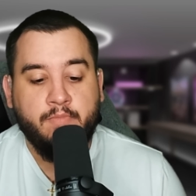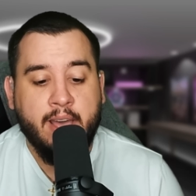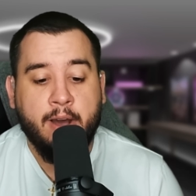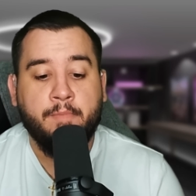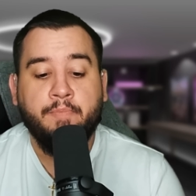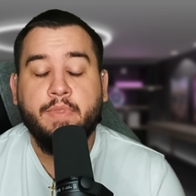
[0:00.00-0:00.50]

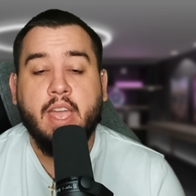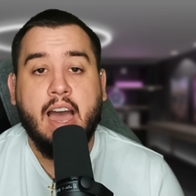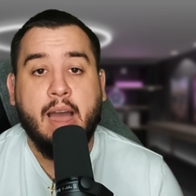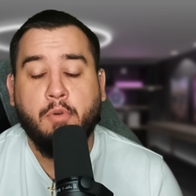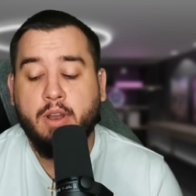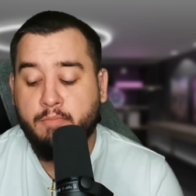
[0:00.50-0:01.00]
Now,
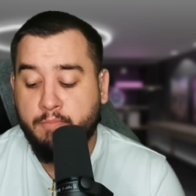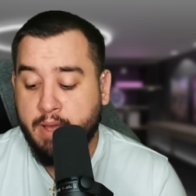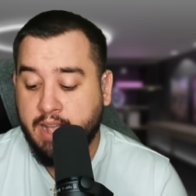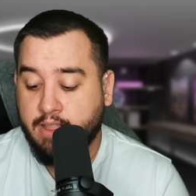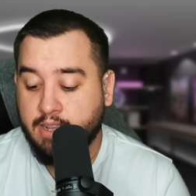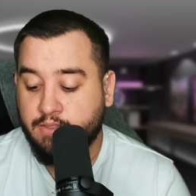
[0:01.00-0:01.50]
I want to
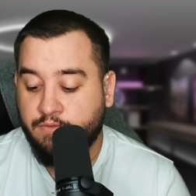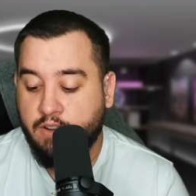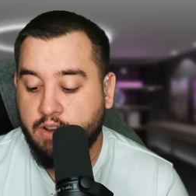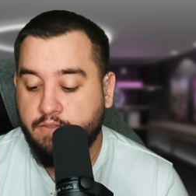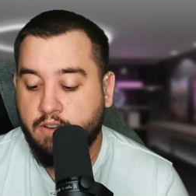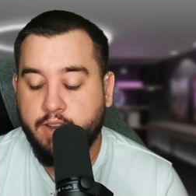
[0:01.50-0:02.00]
make this
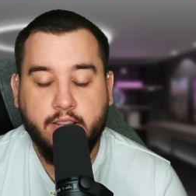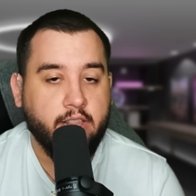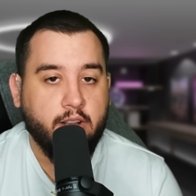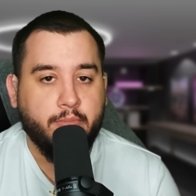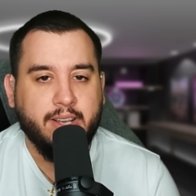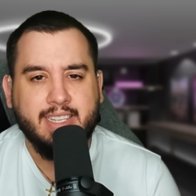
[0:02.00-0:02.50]
very, very
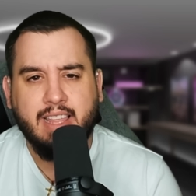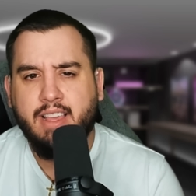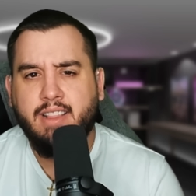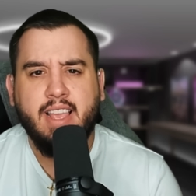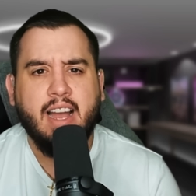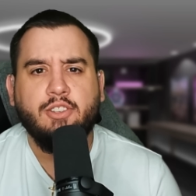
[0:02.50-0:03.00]
clear because I
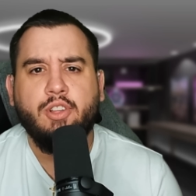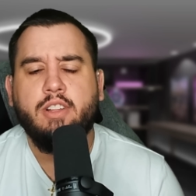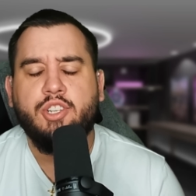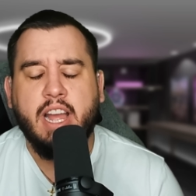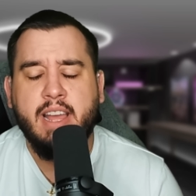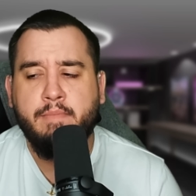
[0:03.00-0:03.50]
think the Andre the
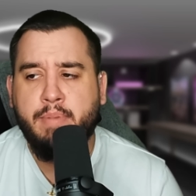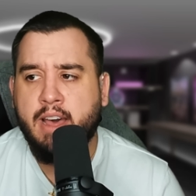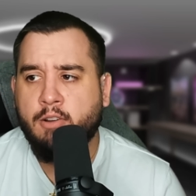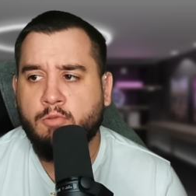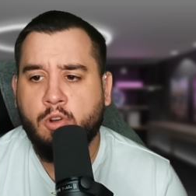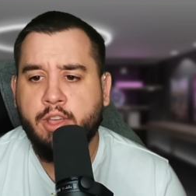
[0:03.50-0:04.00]
Giant
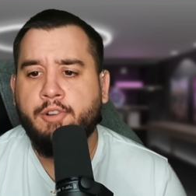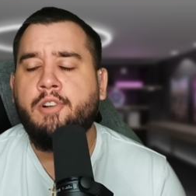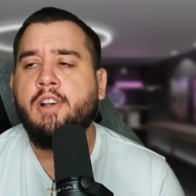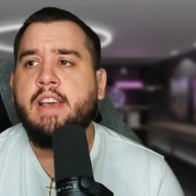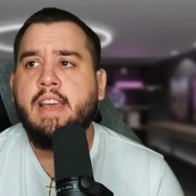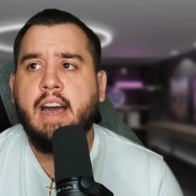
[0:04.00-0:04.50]
Battle Royal,
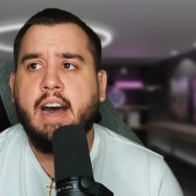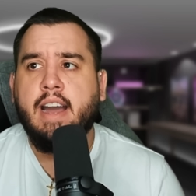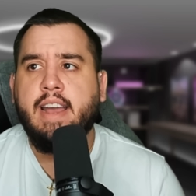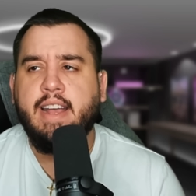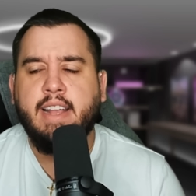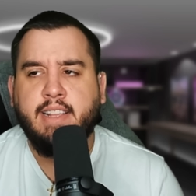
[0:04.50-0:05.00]

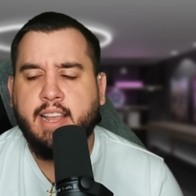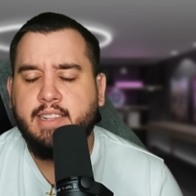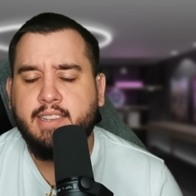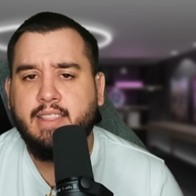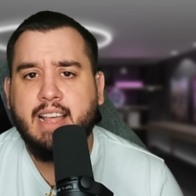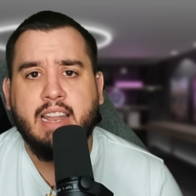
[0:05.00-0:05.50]
it gets
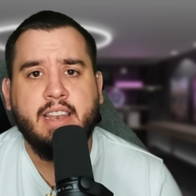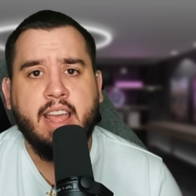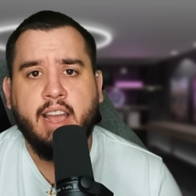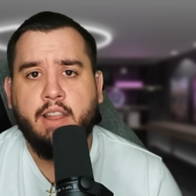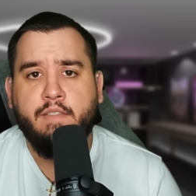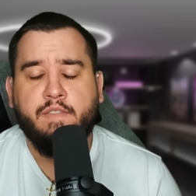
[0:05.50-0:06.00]
a lot of
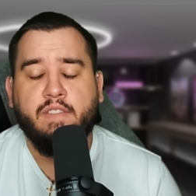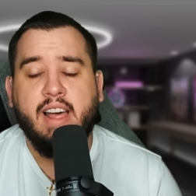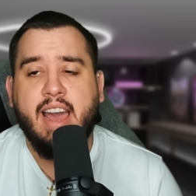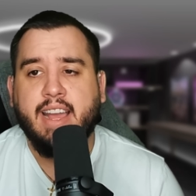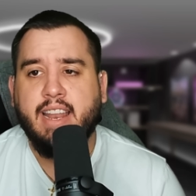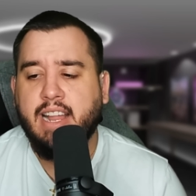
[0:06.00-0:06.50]
negative
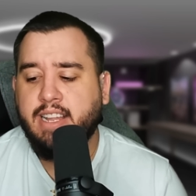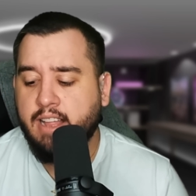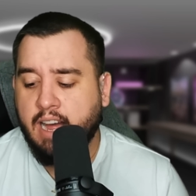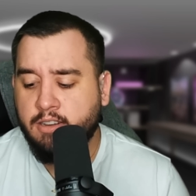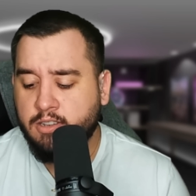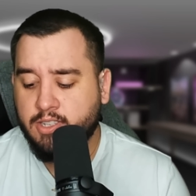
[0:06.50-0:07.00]
flack, and I
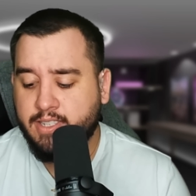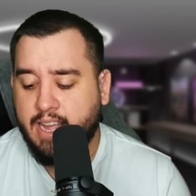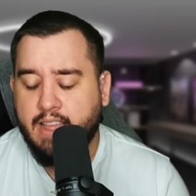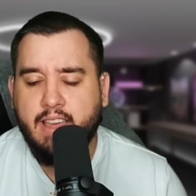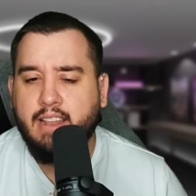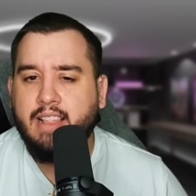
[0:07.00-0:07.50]

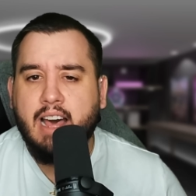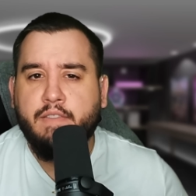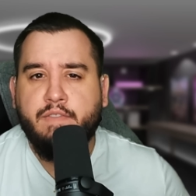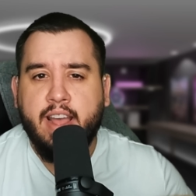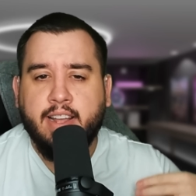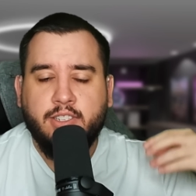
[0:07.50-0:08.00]
understand that a lot of
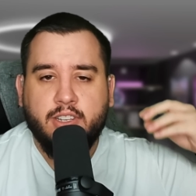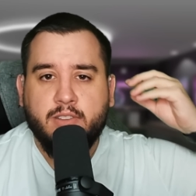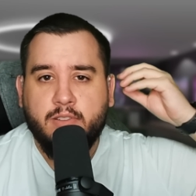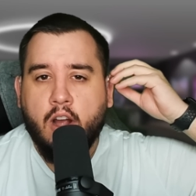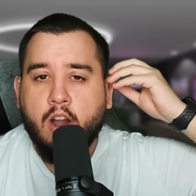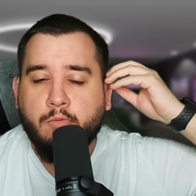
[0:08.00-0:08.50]
fans
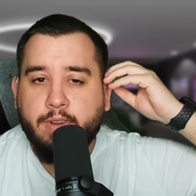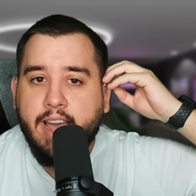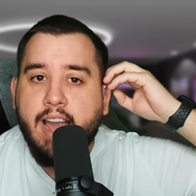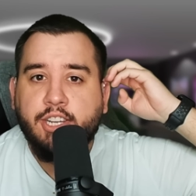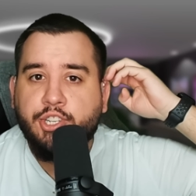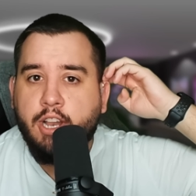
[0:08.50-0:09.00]
just are
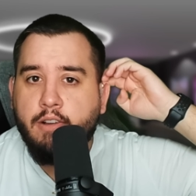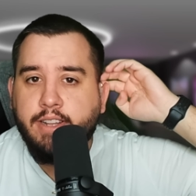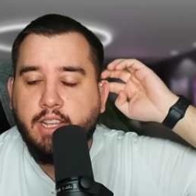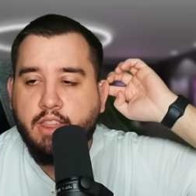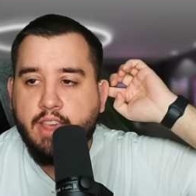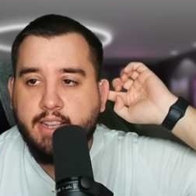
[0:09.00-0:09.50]
reactionary
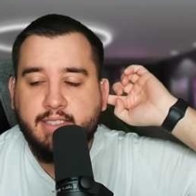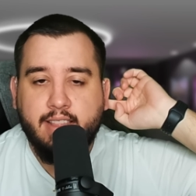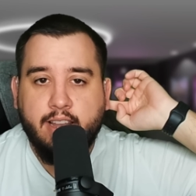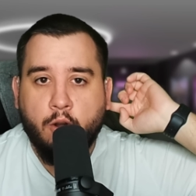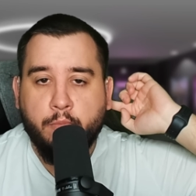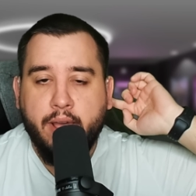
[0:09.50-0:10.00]
to things and they
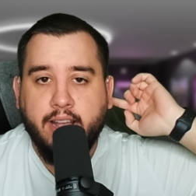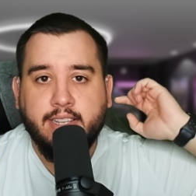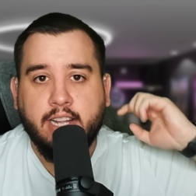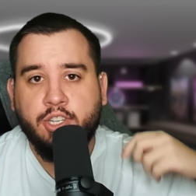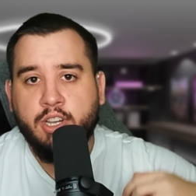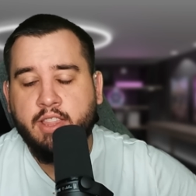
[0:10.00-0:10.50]
don't pay
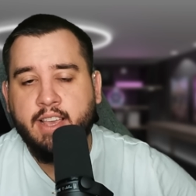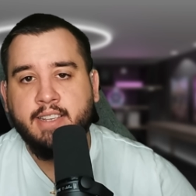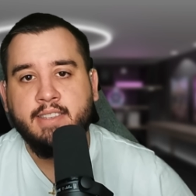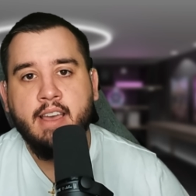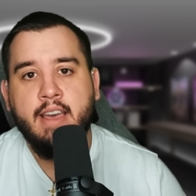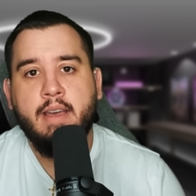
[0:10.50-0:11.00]
attention to
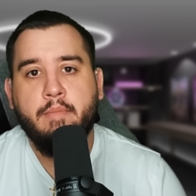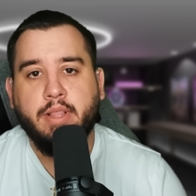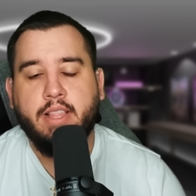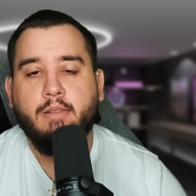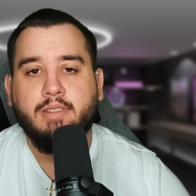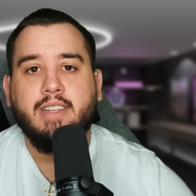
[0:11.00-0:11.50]
things, but
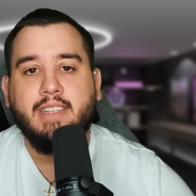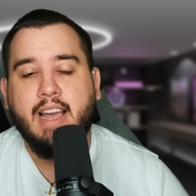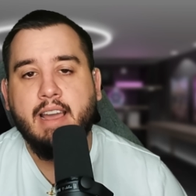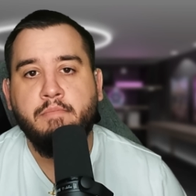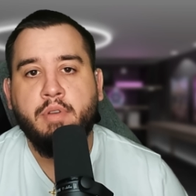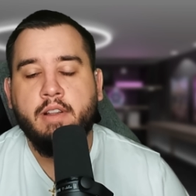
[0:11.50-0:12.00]
there was a
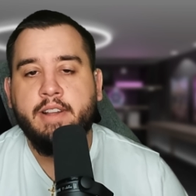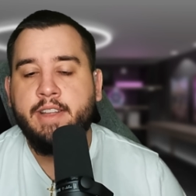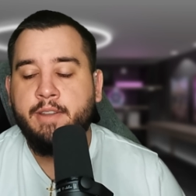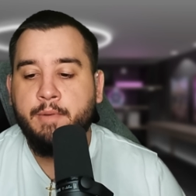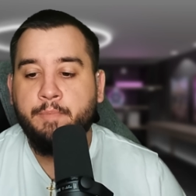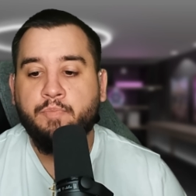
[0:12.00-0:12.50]
time
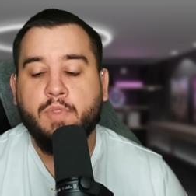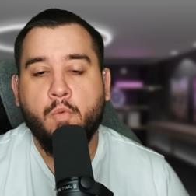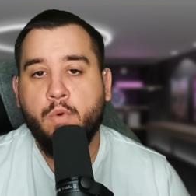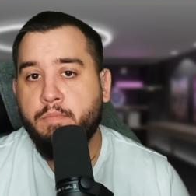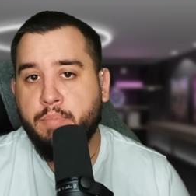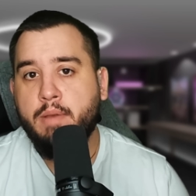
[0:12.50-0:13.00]
period
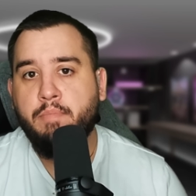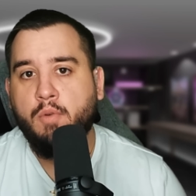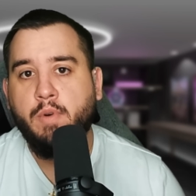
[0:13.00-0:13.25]
when people